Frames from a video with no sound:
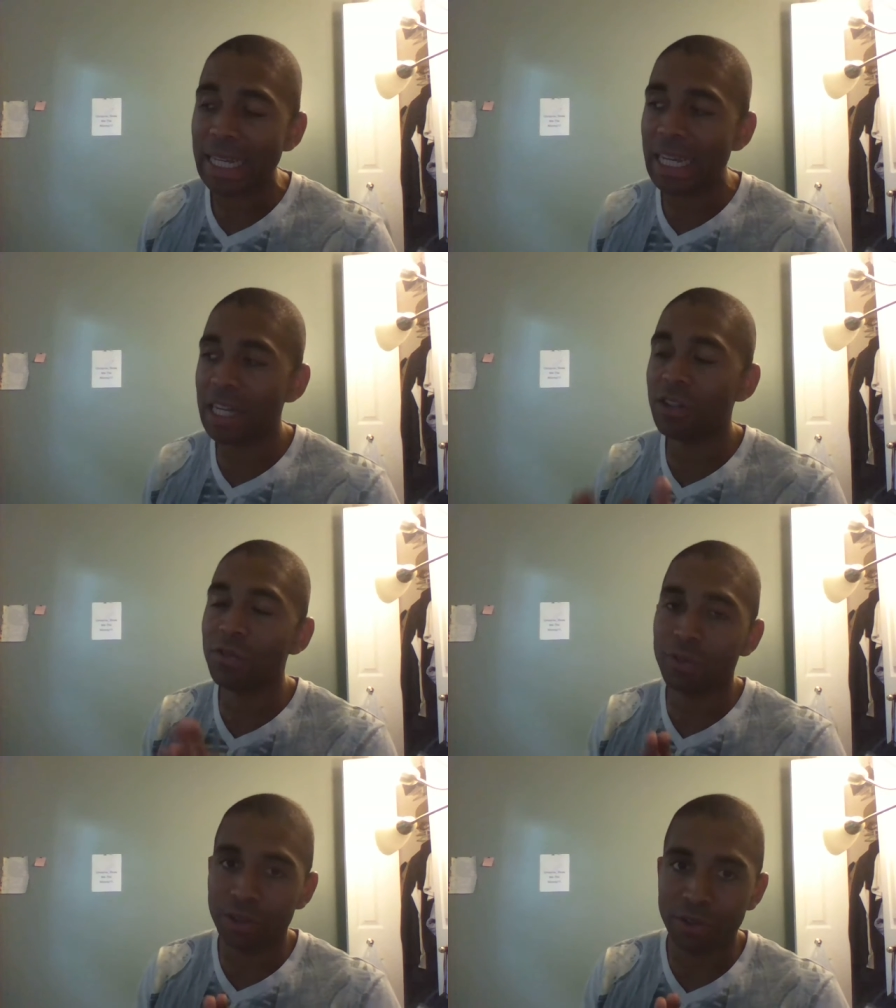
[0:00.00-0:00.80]
It is
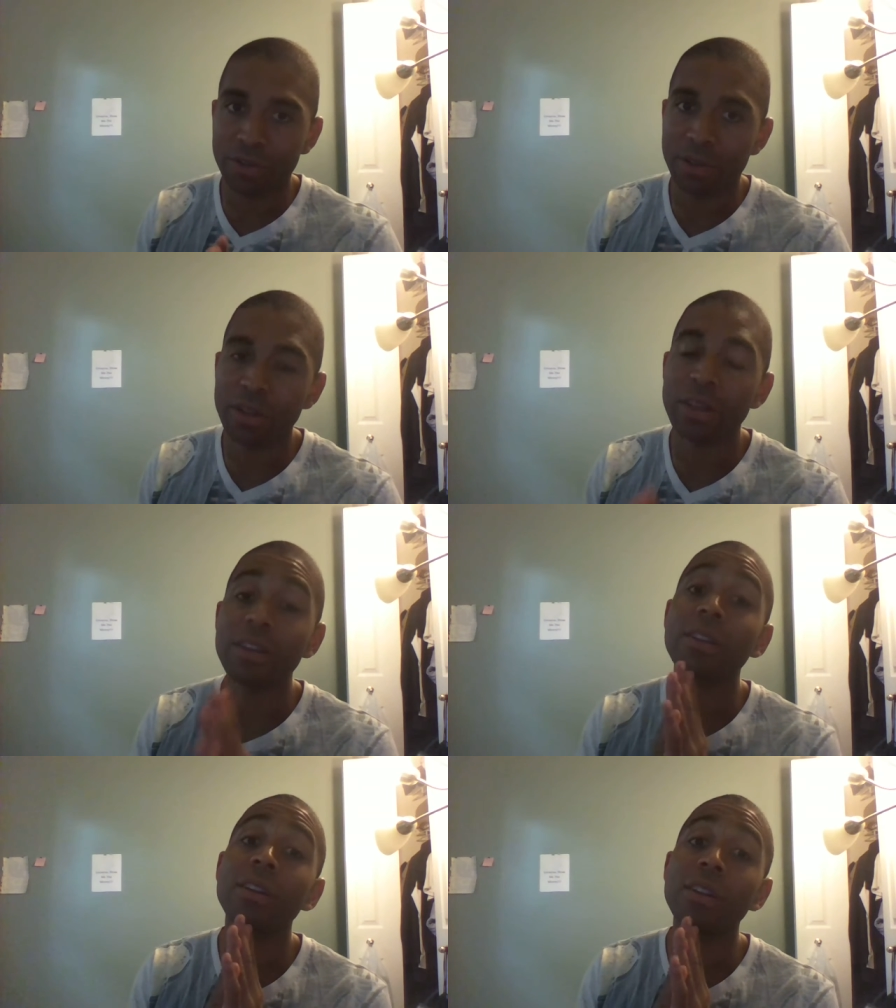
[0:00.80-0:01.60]
real.
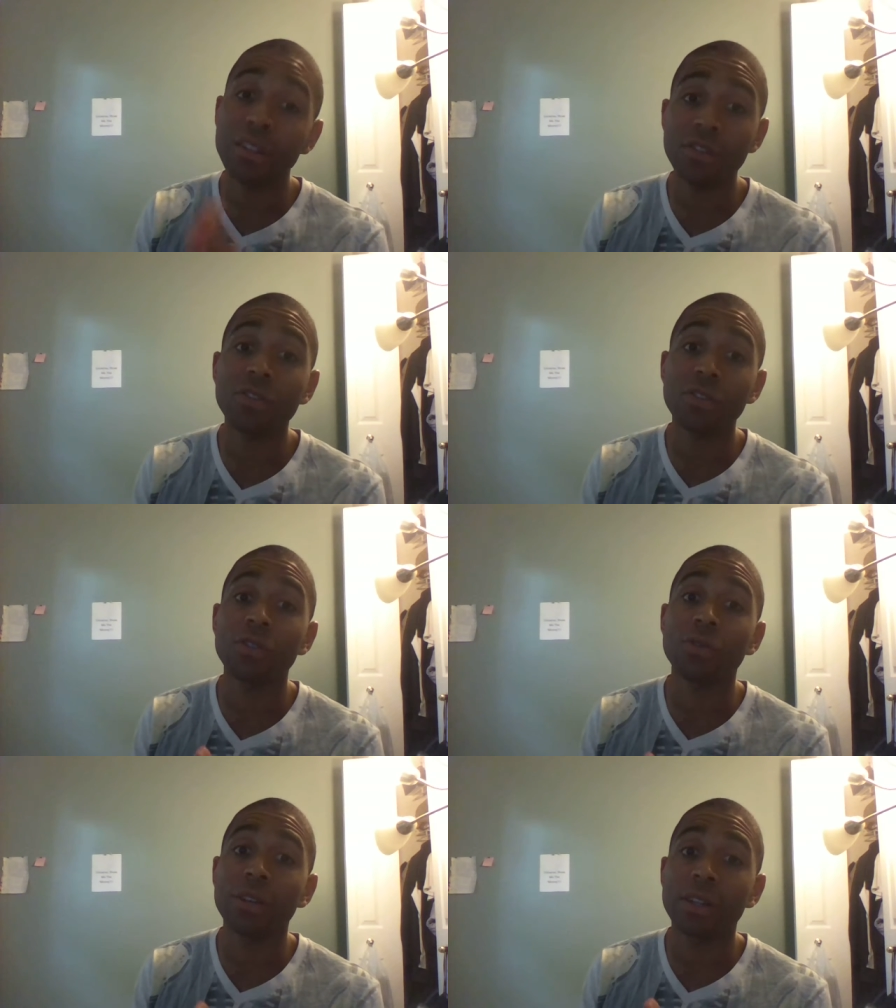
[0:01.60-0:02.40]
Listen
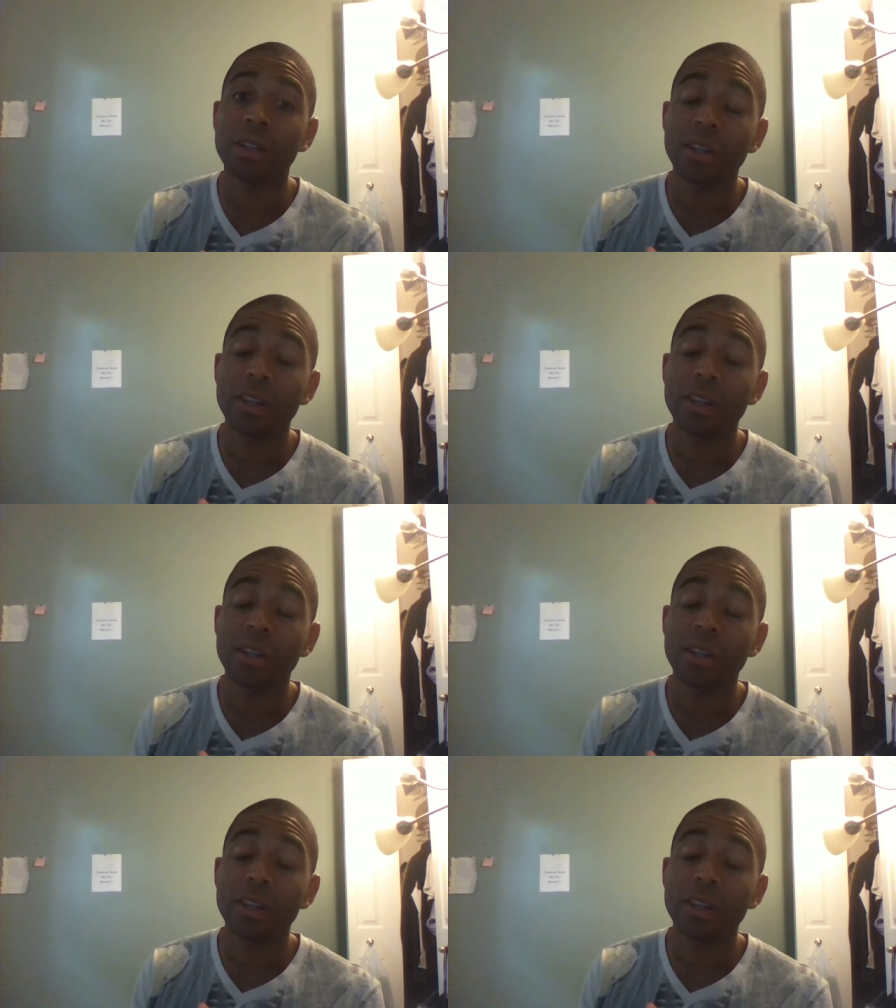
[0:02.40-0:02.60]
to it